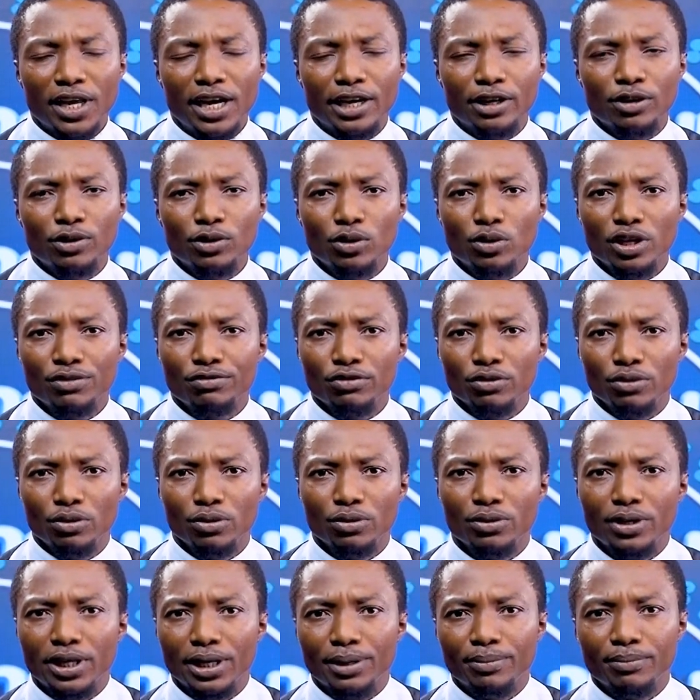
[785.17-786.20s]
I don't know if you
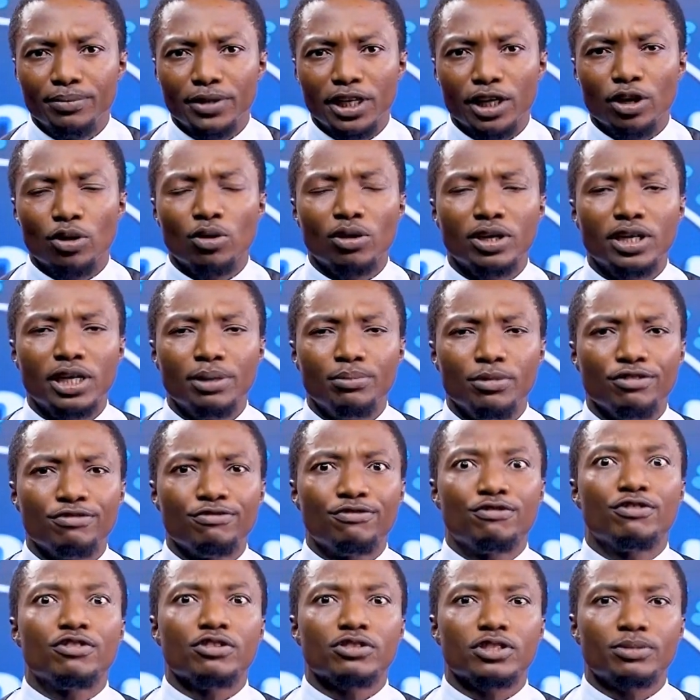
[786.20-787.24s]
know them. They call them the
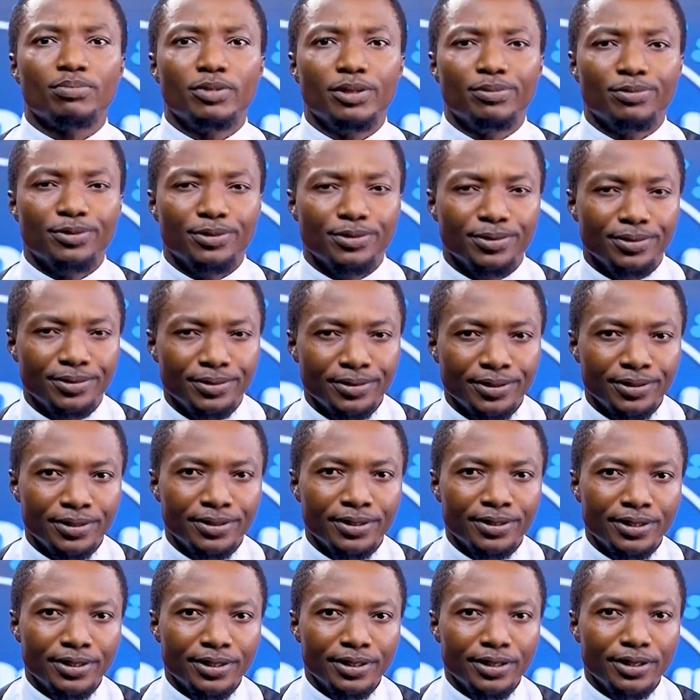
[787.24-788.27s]
force people.
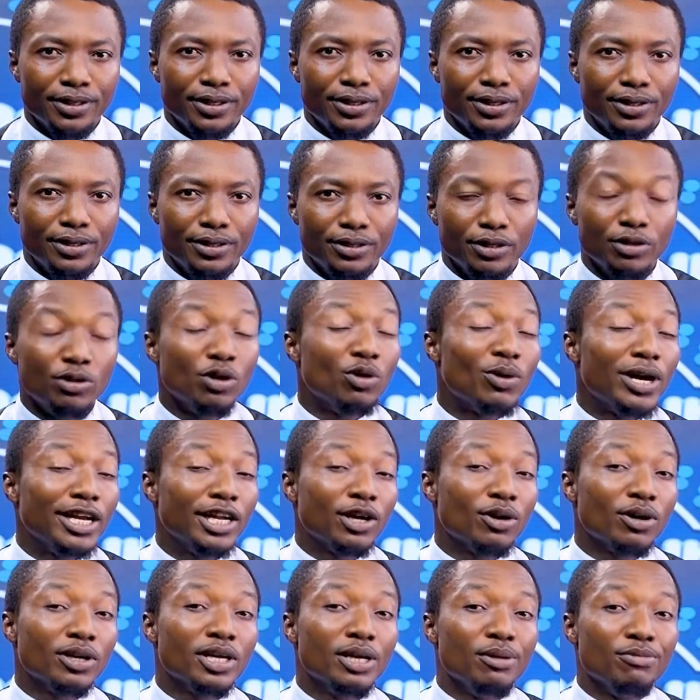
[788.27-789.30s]
You know why
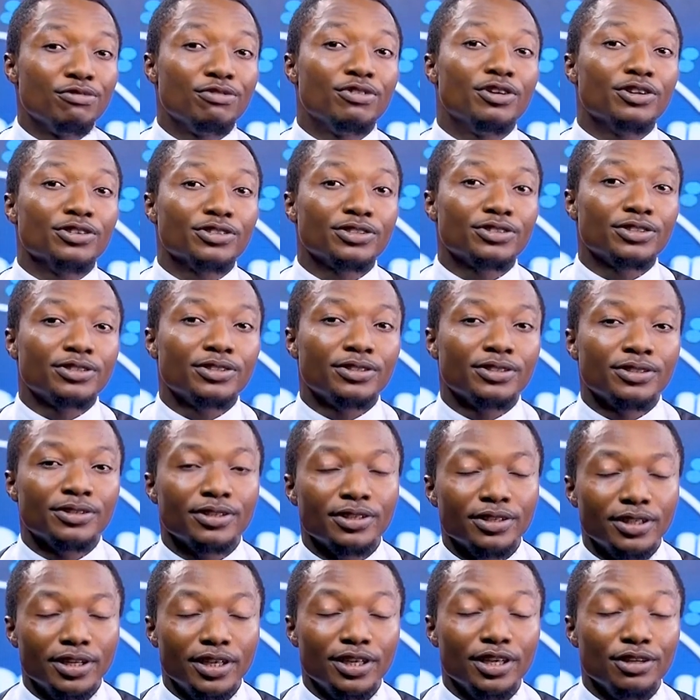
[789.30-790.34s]
they call them force?
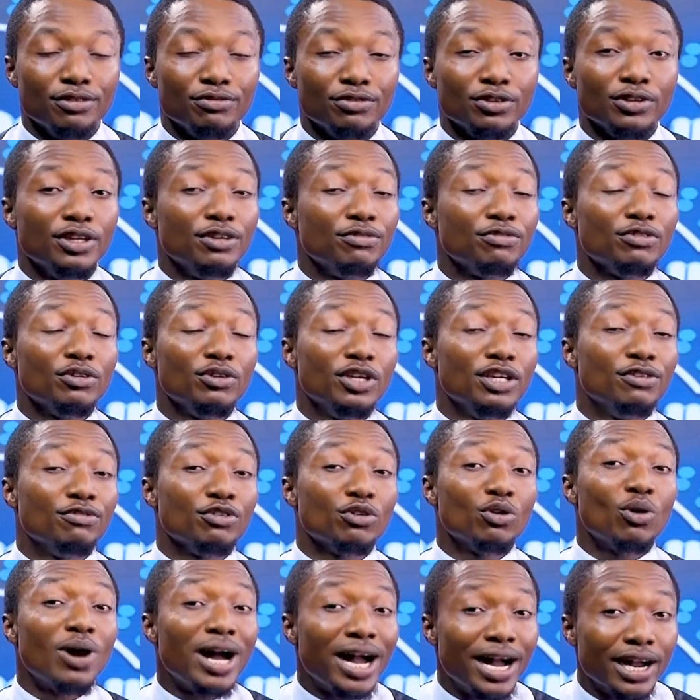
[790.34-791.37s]
If
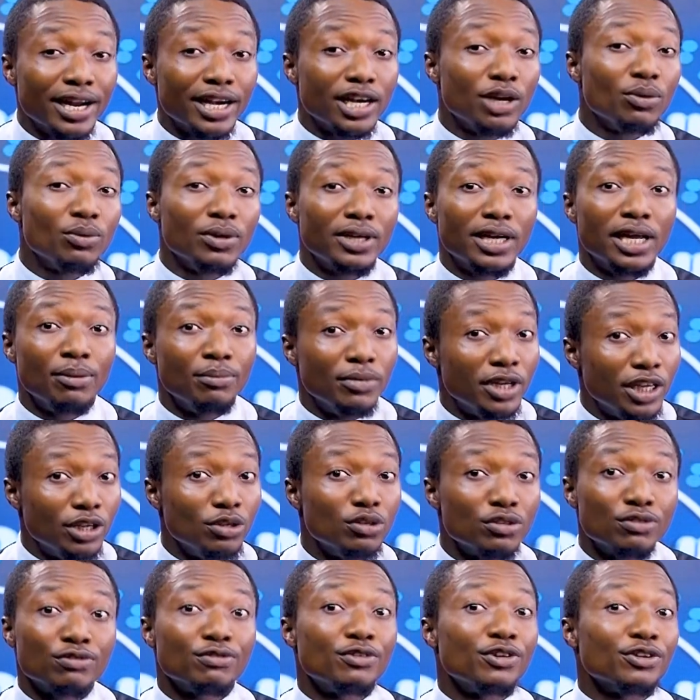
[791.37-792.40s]
you don't agree with them, they
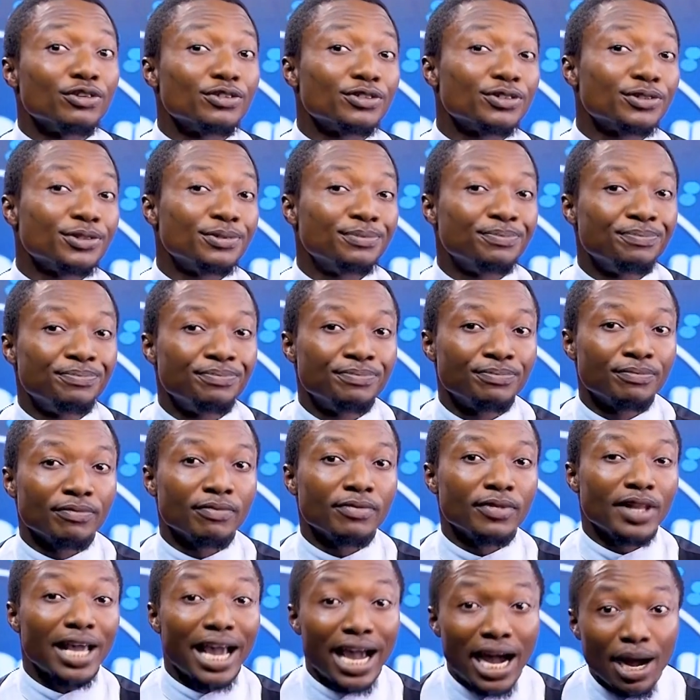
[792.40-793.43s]
use force.
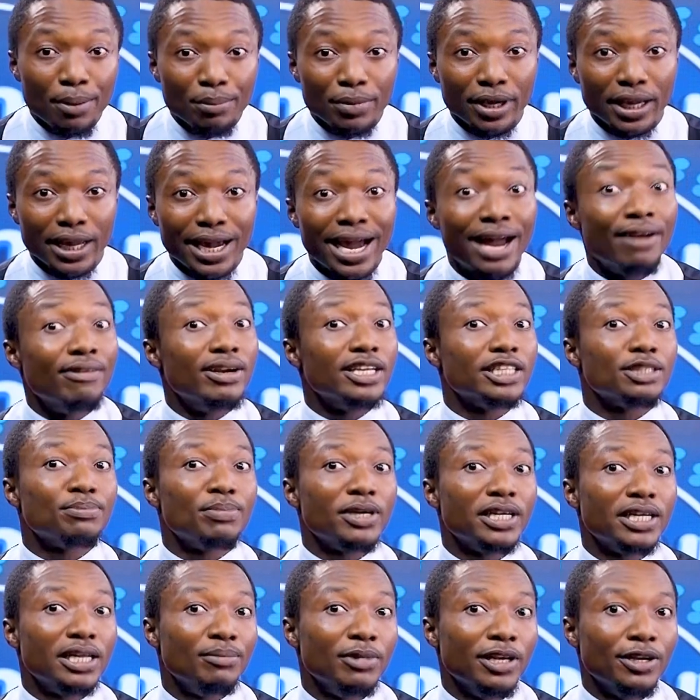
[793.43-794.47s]
Army, I
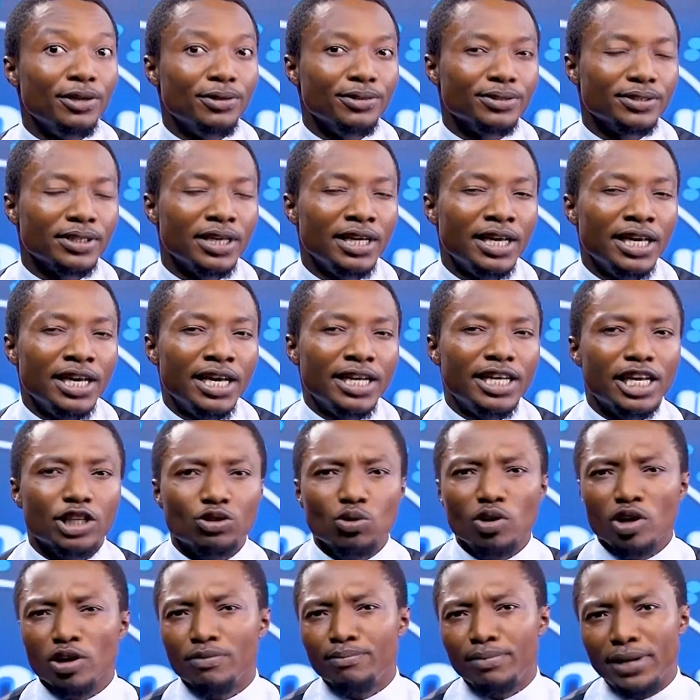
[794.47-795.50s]
respect them a lot.
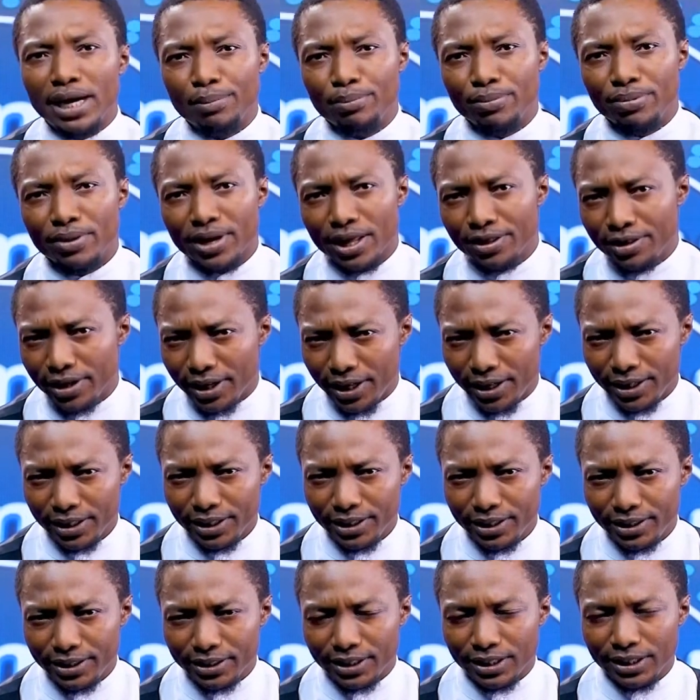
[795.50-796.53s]
There's one of my brother
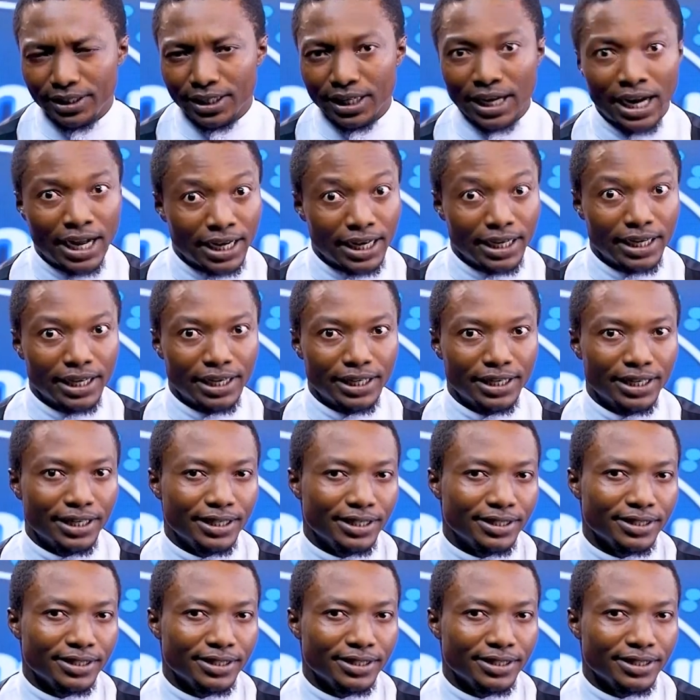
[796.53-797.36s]
is in Canada.